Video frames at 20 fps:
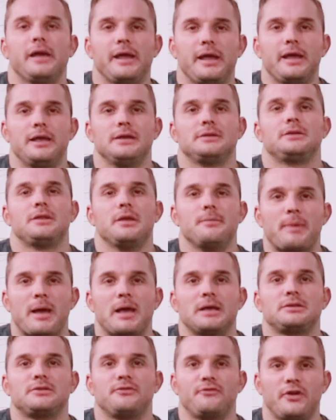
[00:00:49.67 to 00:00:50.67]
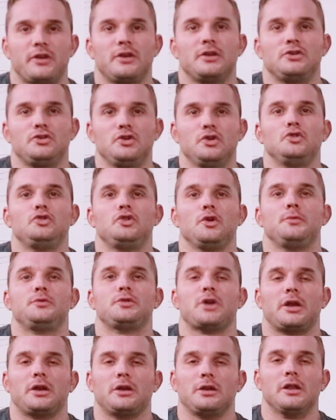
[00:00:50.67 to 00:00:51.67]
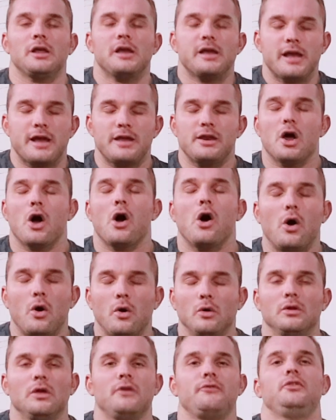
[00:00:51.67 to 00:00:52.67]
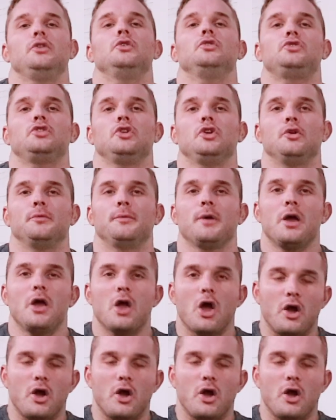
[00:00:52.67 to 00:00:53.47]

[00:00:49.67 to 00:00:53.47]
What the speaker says: It is the best fitness YouTube channel in the whole of YouTube.